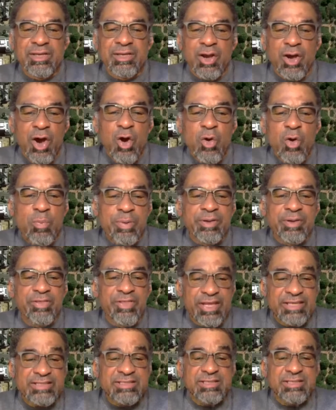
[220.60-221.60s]
open
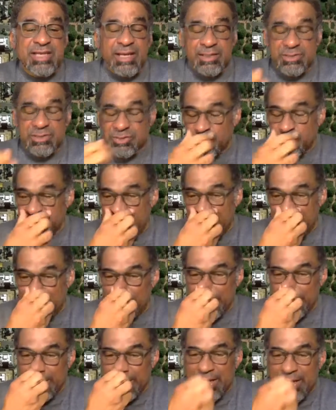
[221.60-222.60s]
this section without
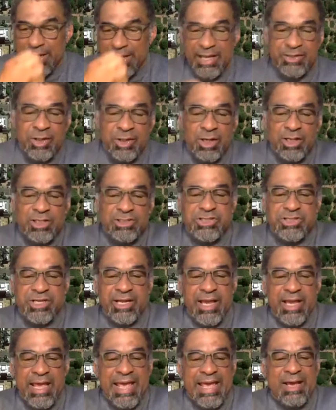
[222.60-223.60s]
acknowledging
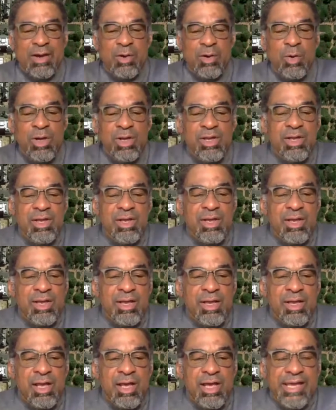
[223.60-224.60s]
how
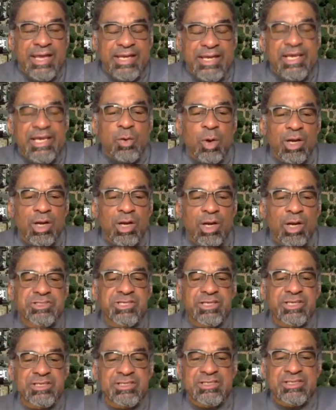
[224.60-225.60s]

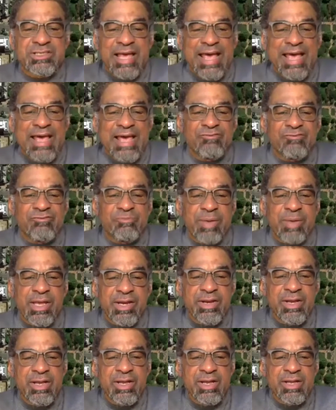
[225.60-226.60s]
inequalities have
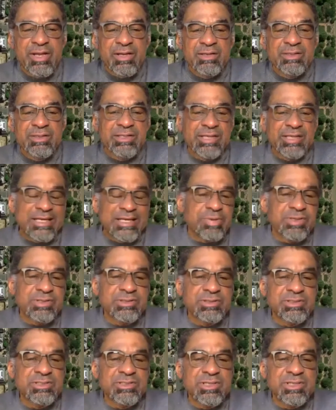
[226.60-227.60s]
been
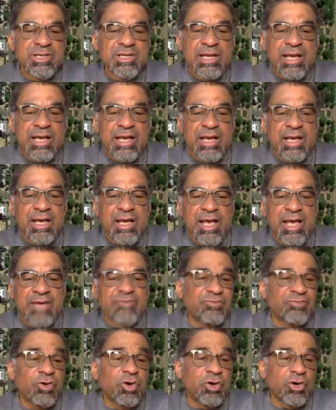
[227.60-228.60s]
deepened and
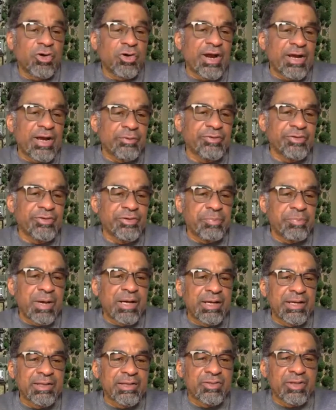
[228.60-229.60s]
foregrounded
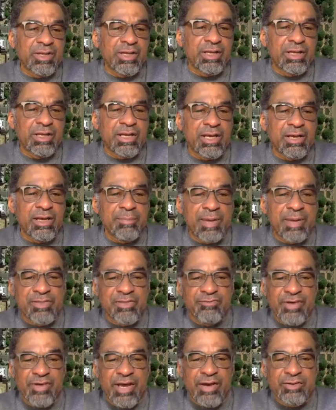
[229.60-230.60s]
by the
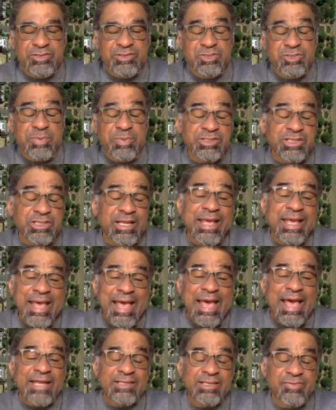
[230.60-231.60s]
virus, especially,
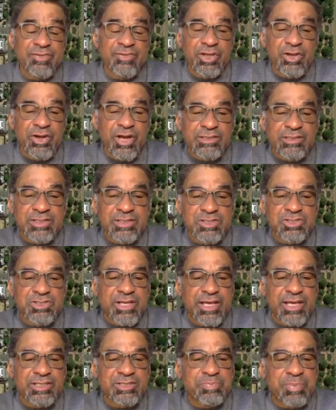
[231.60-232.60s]
and in the United
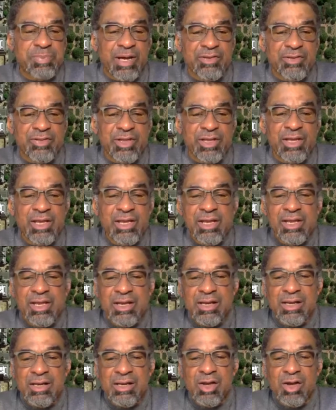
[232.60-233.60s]
States by the
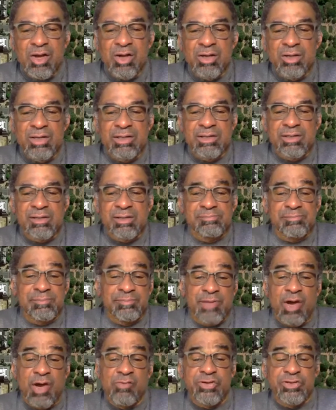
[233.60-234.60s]
long
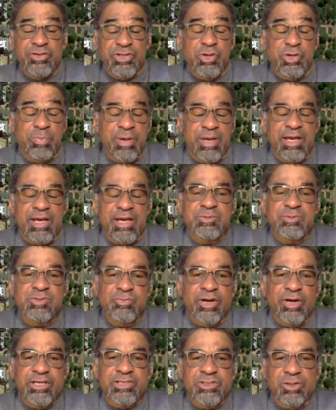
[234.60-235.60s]
overdue, perhaps,
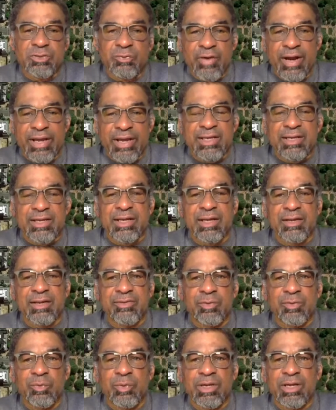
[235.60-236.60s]
racial reckoning
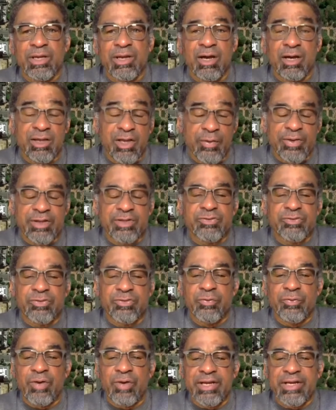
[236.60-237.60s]
that we are going through
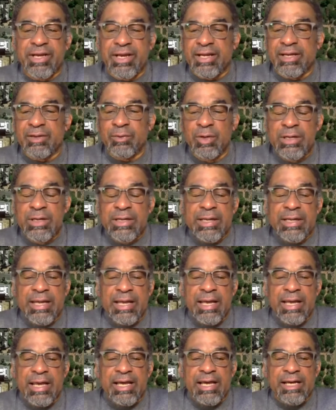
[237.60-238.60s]
right now.
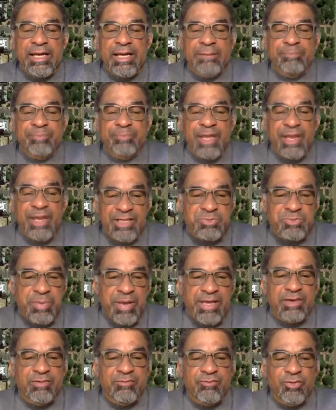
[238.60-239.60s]
And it's
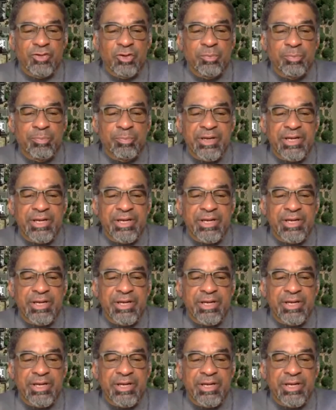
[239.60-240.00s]
painful, but